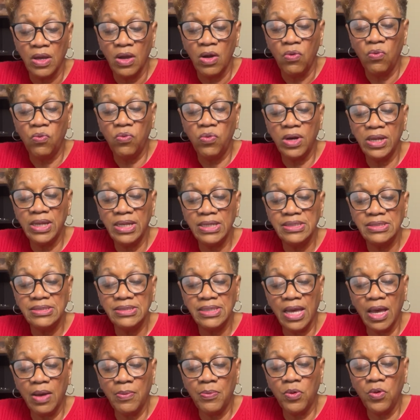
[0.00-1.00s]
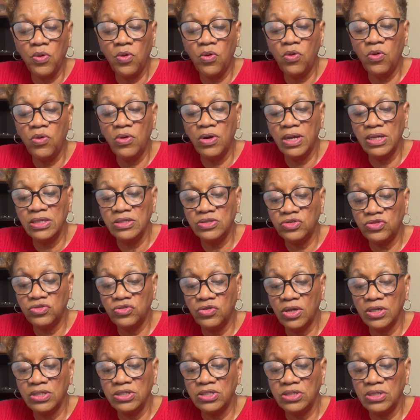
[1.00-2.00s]
What example or
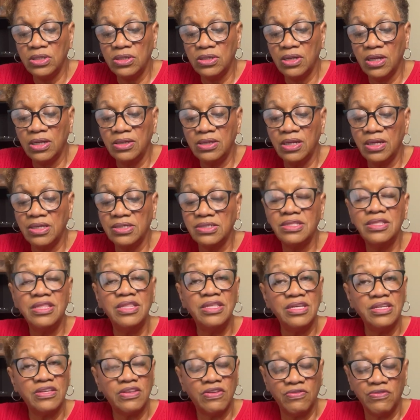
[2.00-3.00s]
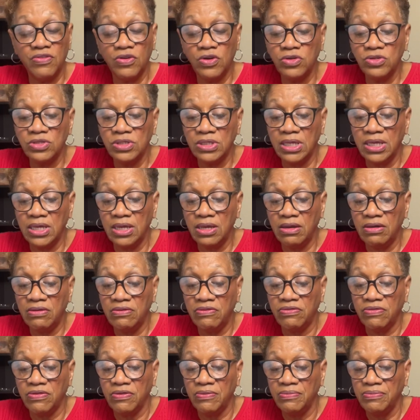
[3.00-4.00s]
instruction does this verse
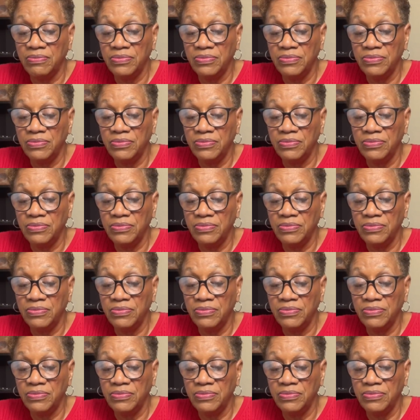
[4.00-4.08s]
give?